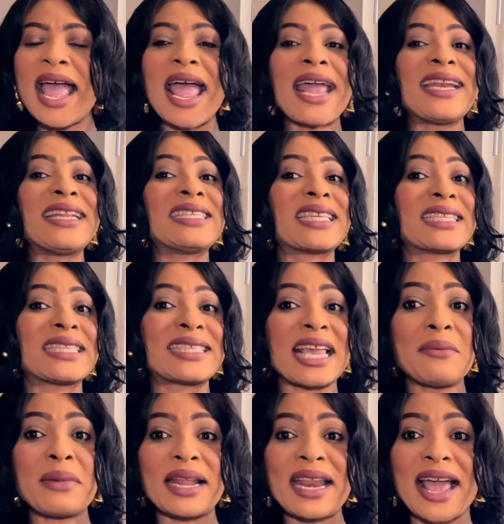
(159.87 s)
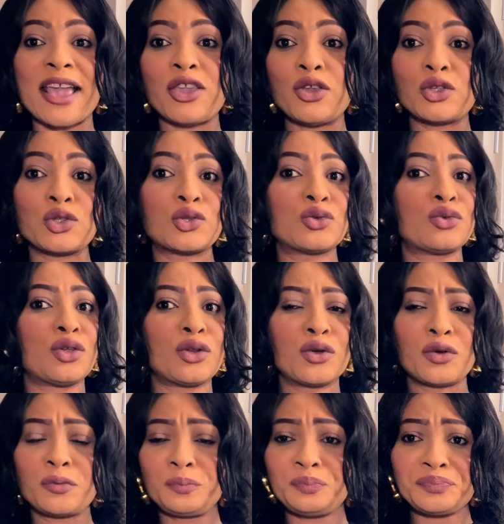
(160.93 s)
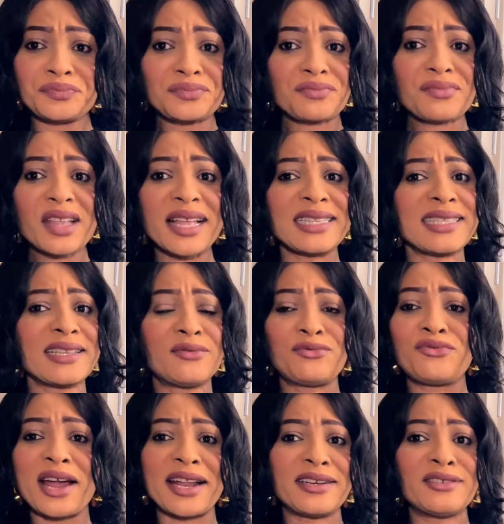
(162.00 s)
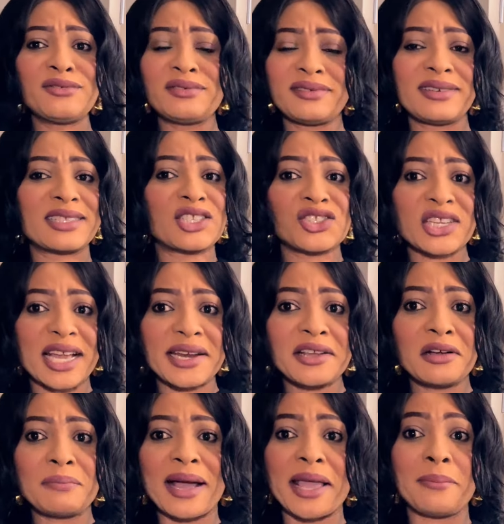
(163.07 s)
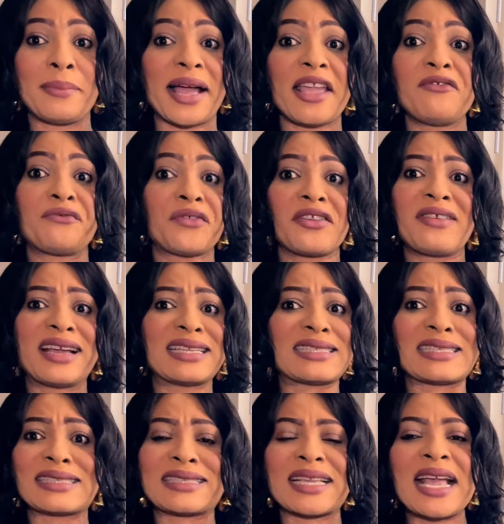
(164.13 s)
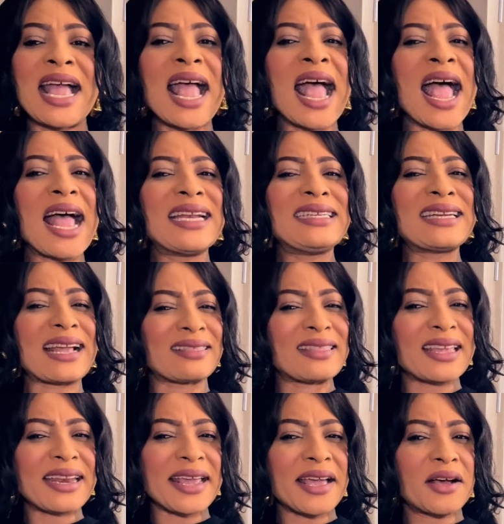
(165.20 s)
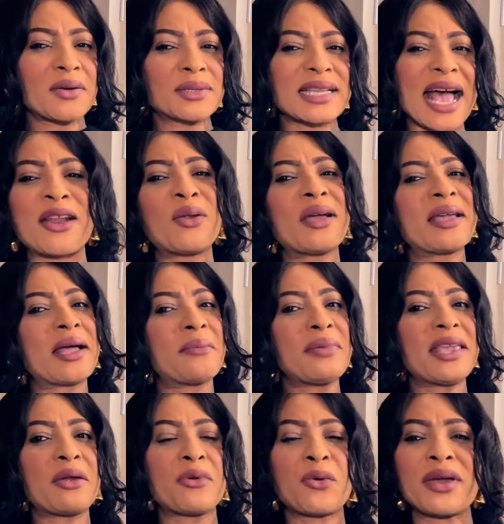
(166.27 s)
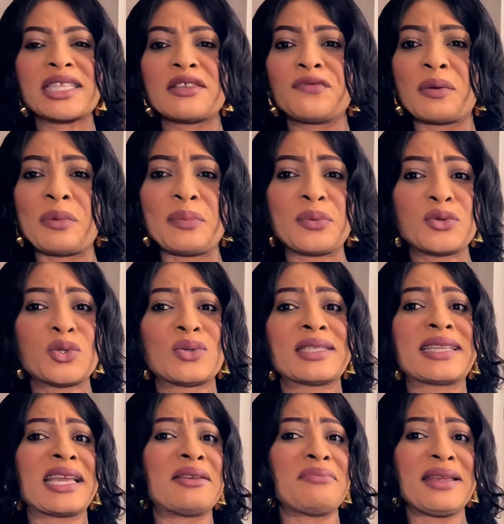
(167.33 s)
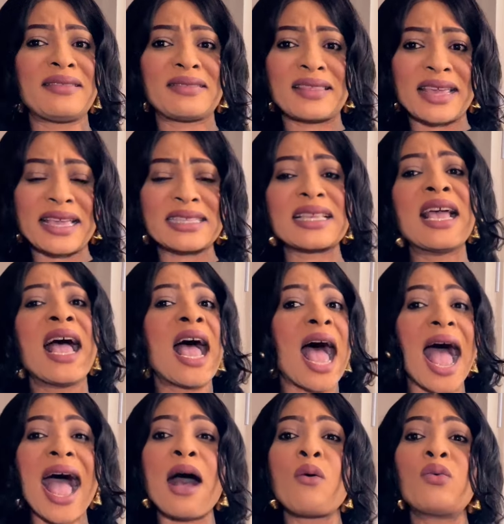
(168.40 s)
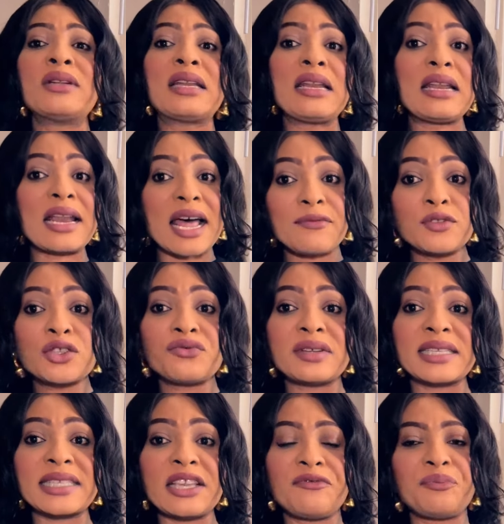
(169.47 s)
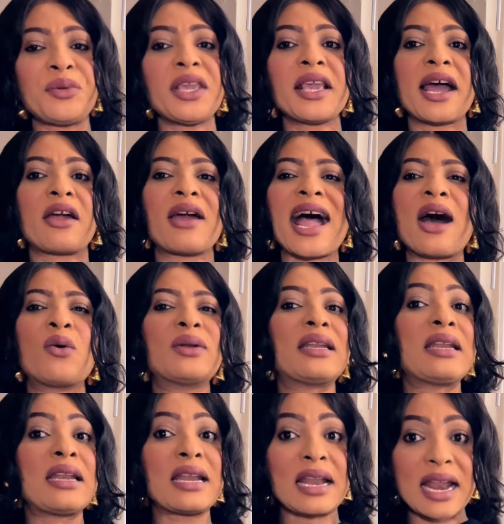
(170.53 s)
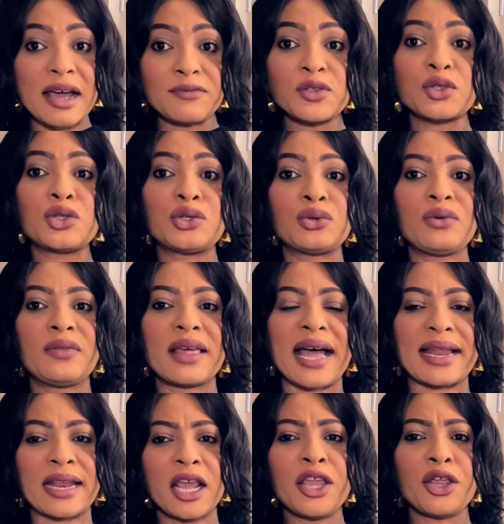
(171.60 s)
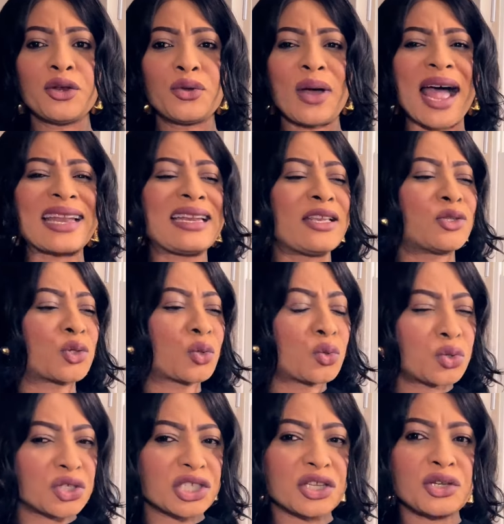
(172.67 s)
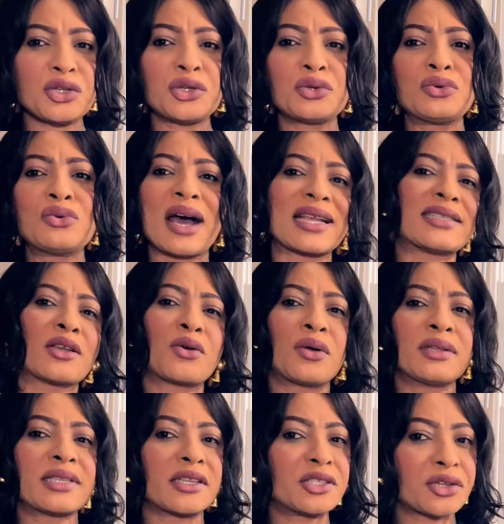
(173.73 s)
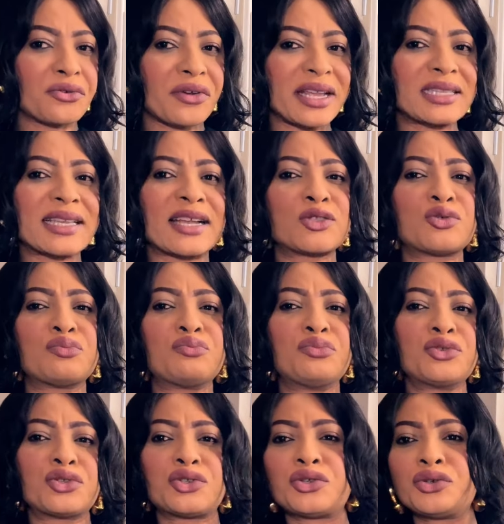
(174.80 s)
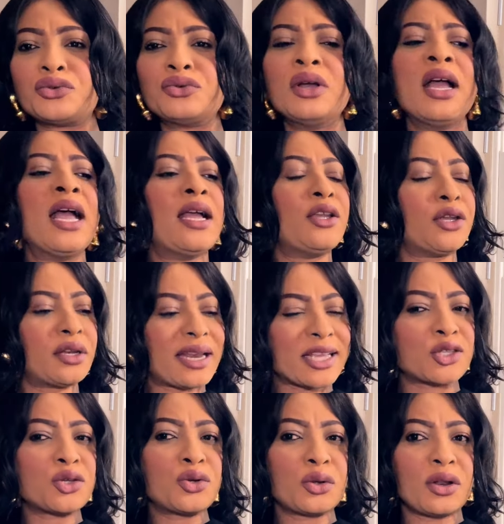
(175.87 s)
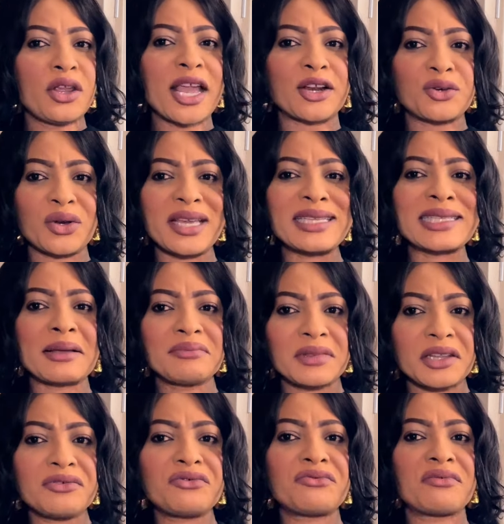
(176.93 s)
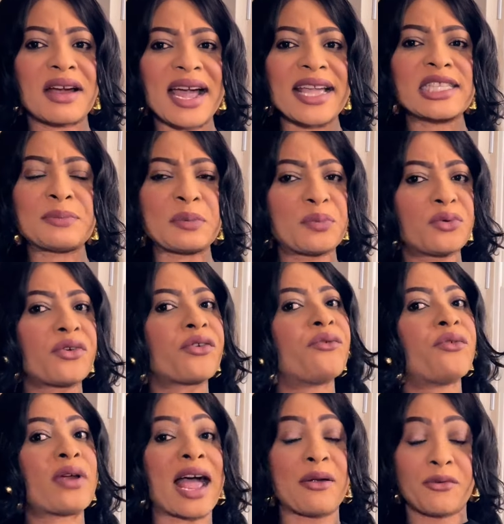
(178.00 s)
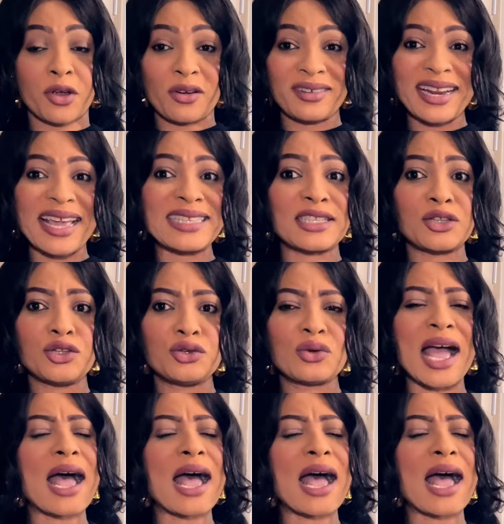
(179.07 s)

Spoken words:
And it's the same money I used to, run this channel by buying fragrances. Nothing else. I don't come here requesting for people to send me things. I would love to receive PR. I would love to do that, at least to cushion you as a content creator, to boost you, let you know that you're doing something right, people are recognizing you.